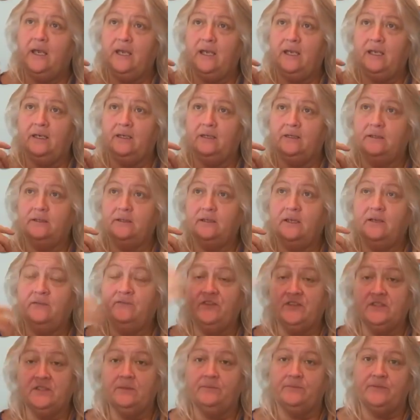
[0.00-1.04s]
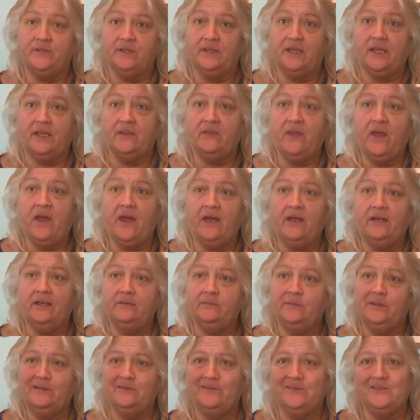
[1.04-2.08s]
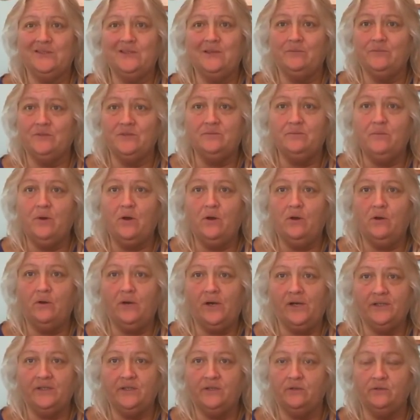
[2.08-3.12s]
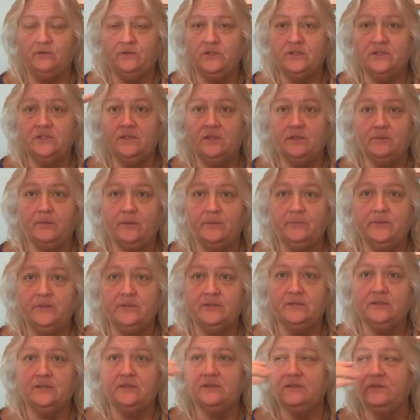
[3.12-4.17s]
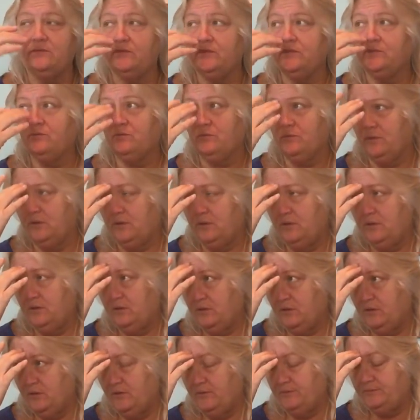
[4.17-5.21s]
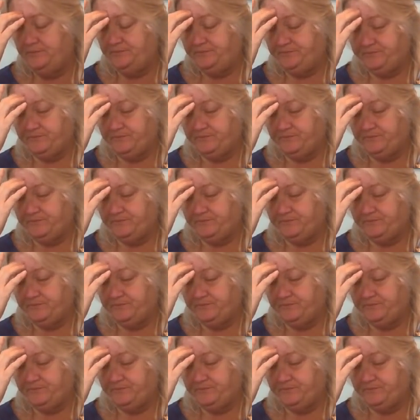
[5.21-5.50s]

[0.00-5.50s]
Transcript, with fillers: And if it's something like that, I mean, if it's something small, I don't. It's none of my business. If it's really, you know,